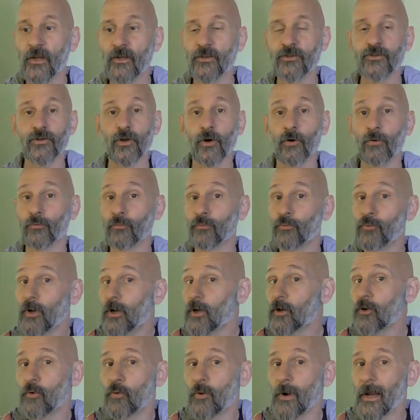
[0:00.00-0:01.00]
So
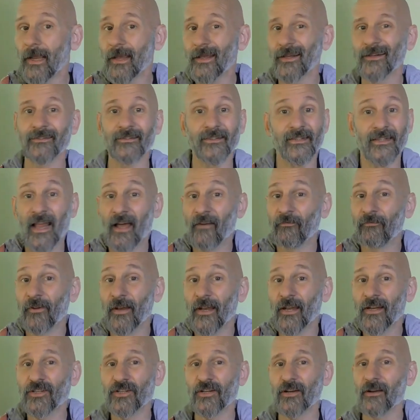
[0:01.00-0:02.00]
real quick,
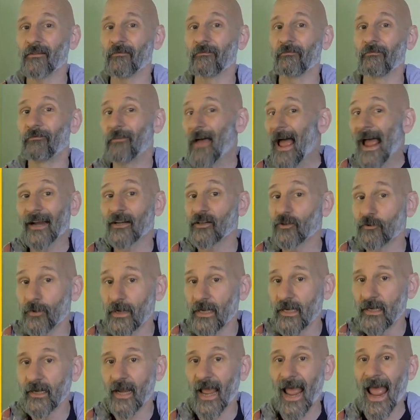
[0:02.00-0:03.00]
definition
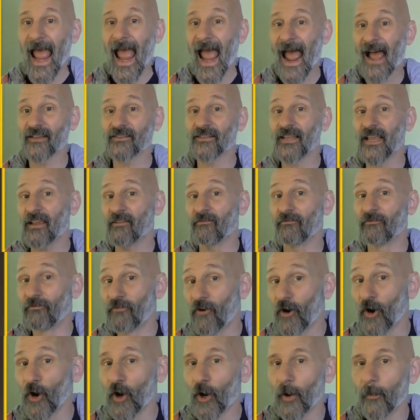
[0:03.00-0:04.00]
factoring as a
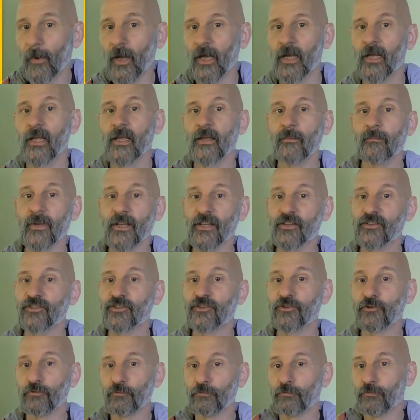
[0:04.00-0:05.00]
verb means
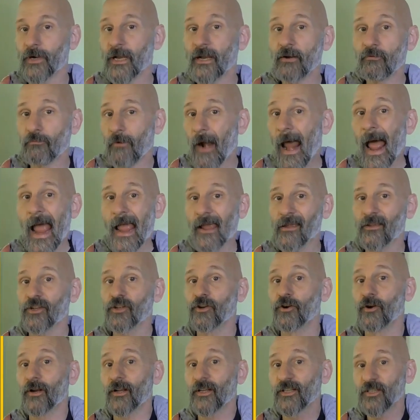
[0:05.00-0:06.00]
to rewrite
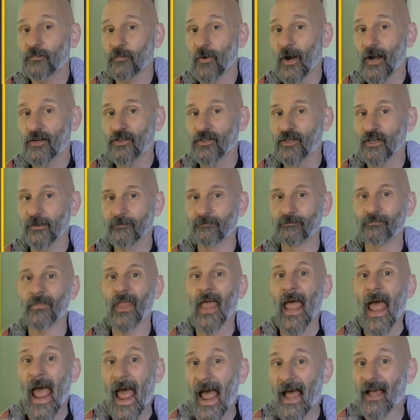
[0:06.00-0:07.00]
your expression
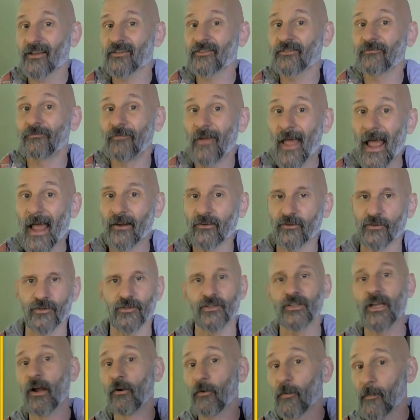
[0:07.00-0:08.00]
as
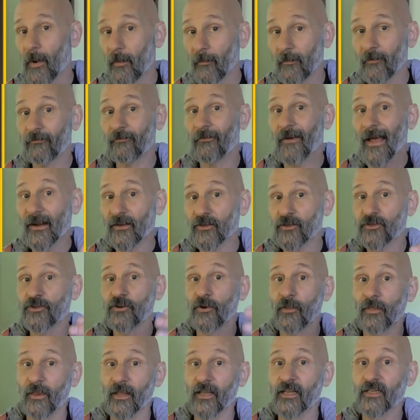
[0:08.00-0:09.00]
factors. Now remember, factors
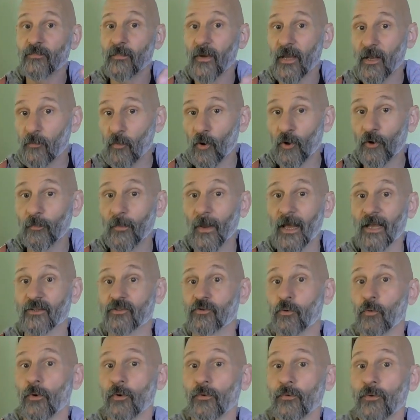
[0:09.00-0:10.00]
are things being multiplied.
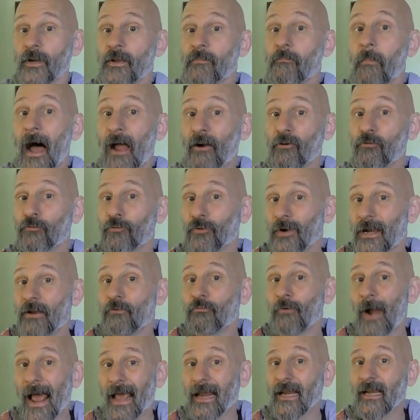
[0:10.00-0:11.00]
So we're re
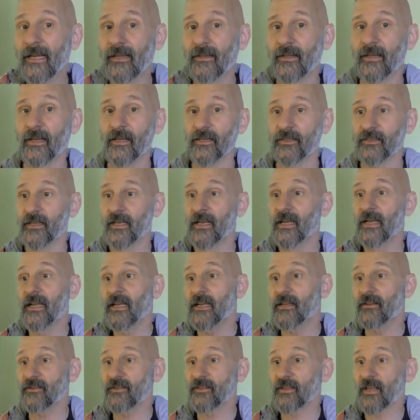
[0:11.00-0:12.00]
rewriting this
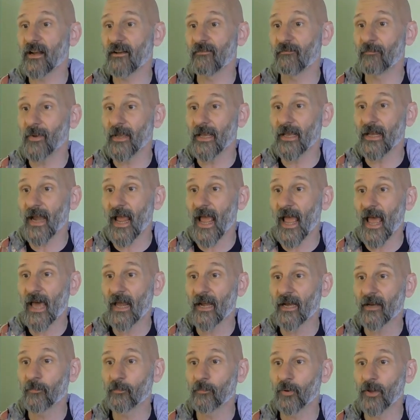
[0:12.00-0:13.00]
instead of being
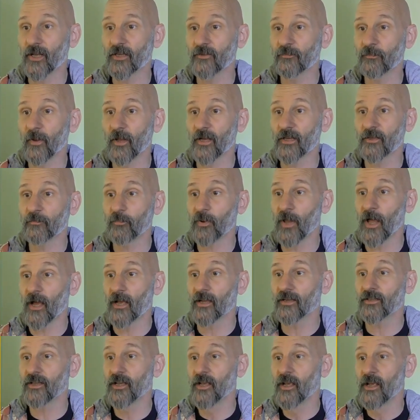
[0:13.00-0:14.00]
added plus, plus,
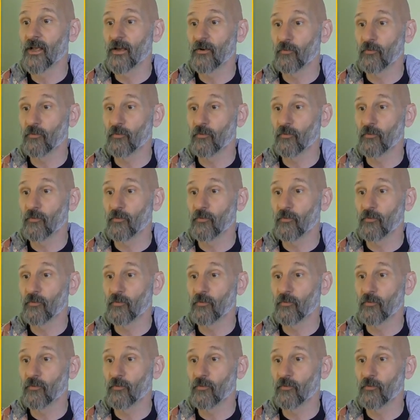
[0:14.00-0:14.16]
plus.